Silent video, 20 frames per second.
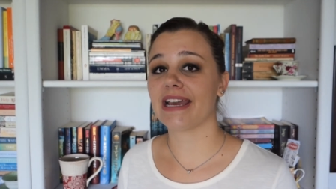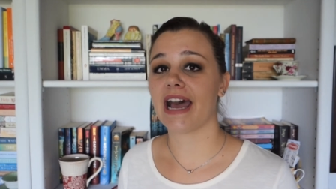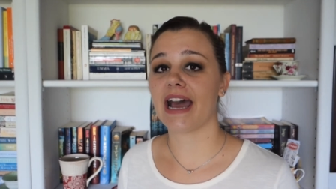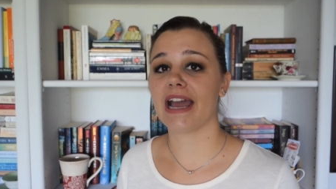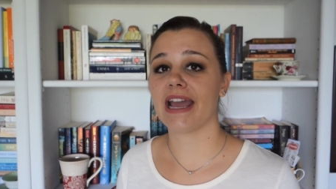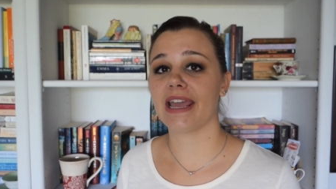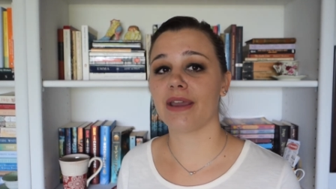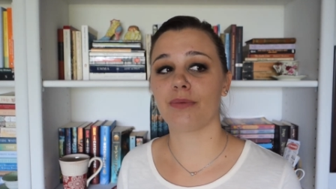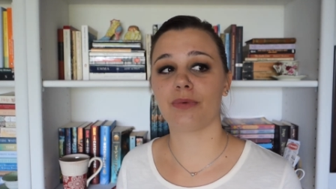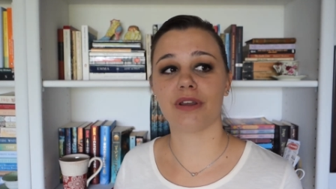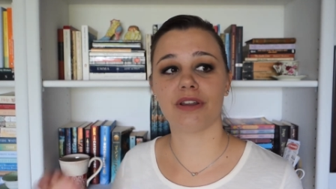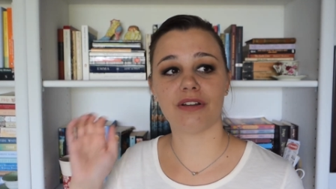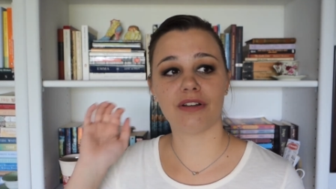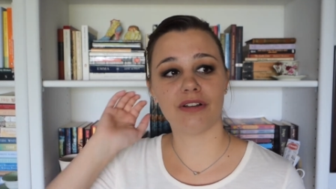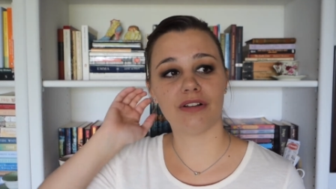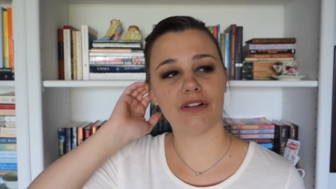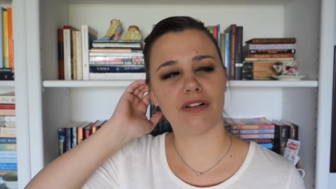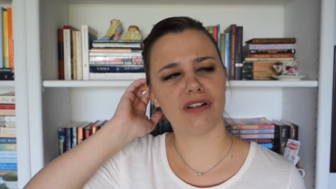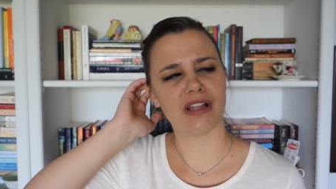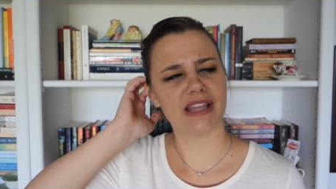I
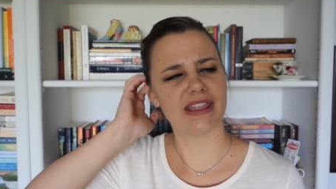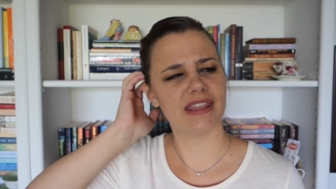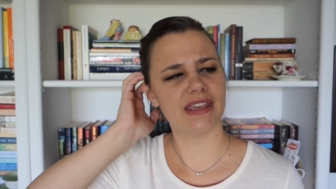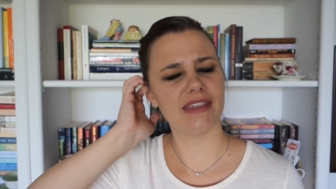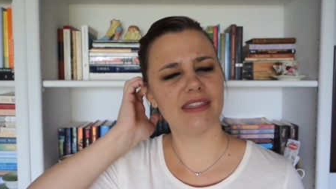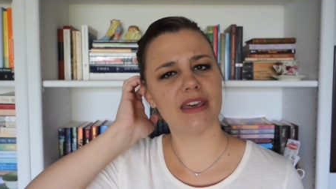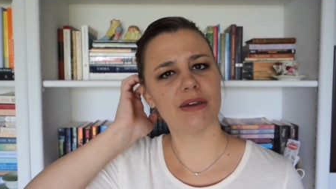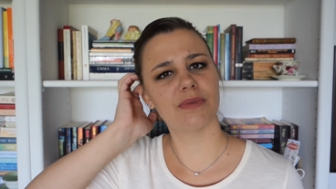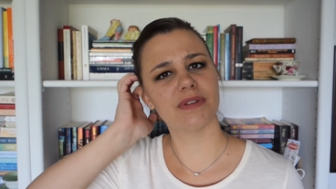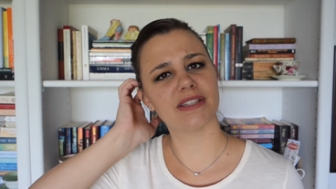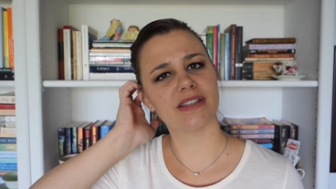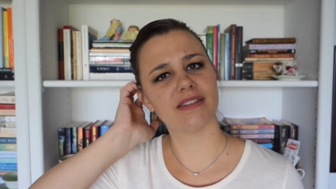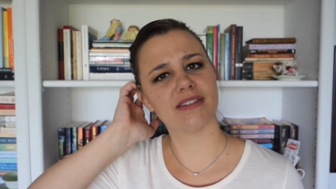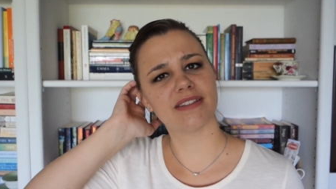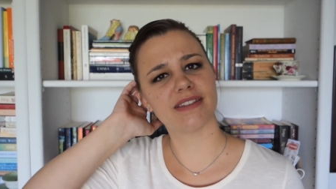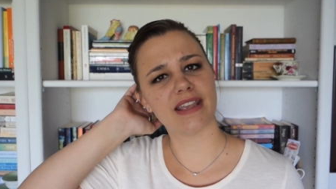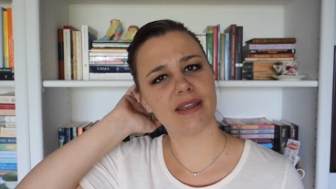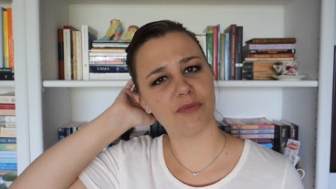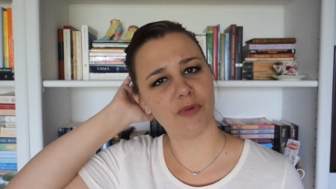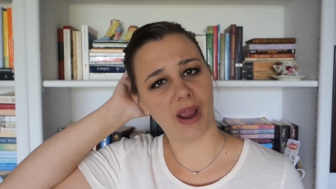will, I think that was in the
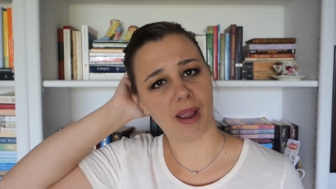same